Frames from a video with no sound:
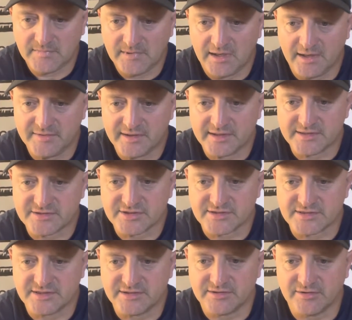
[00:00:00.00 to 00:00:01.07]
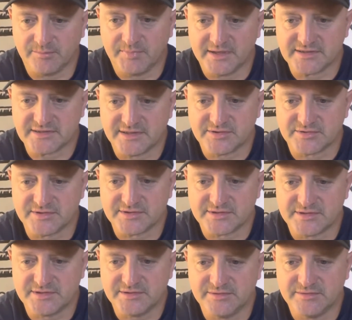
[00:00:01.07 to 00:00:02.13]
I think it's just in your best
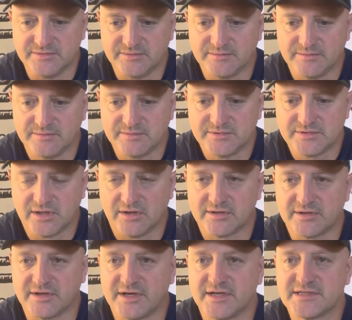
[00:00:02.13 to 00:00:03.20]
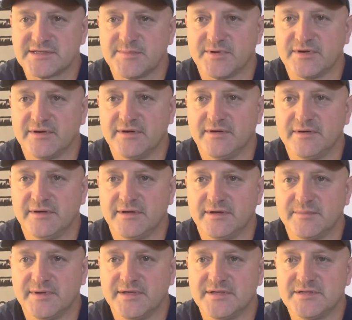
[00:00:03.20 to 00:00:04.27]
interest to talk the customer,
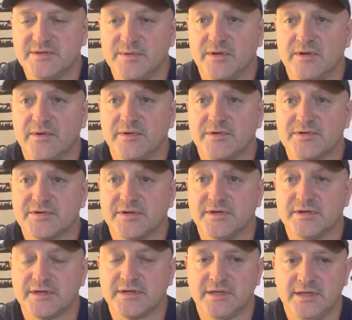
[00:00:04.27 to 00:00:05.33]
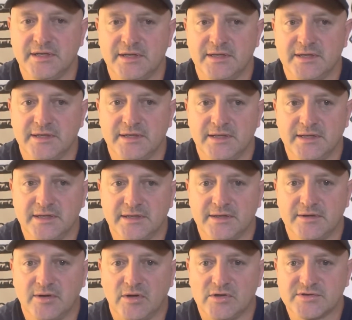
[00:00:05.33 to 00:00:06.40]
into a loader truck.
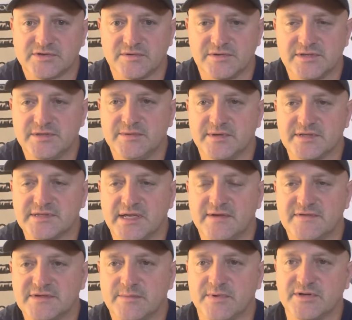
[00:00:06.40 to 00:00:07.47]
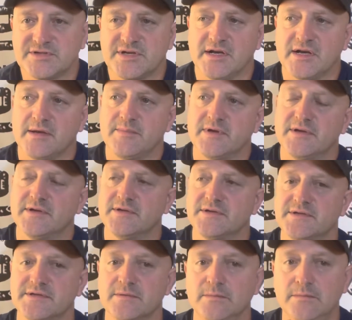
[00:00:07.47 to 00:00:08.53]
And also too, it saves so much time
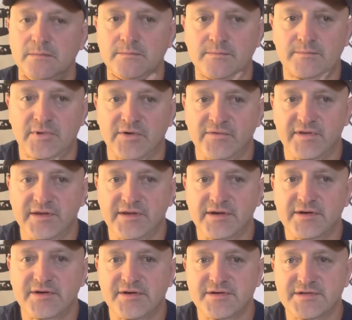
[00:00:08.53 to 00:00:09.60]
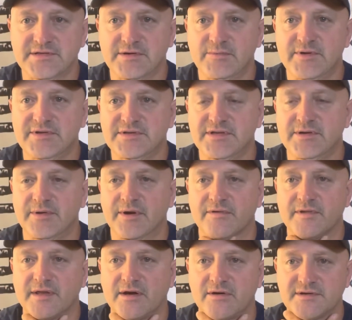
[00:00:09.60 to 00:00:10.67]
because over the years we used to do
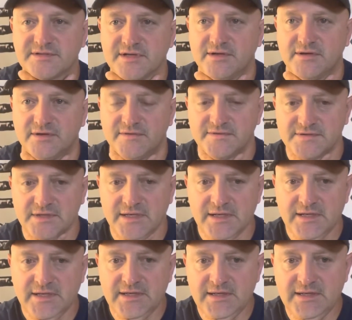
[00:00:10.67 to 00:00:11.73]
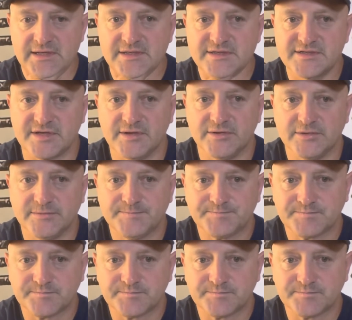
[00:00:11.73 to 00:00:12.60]
everything ourselves. And so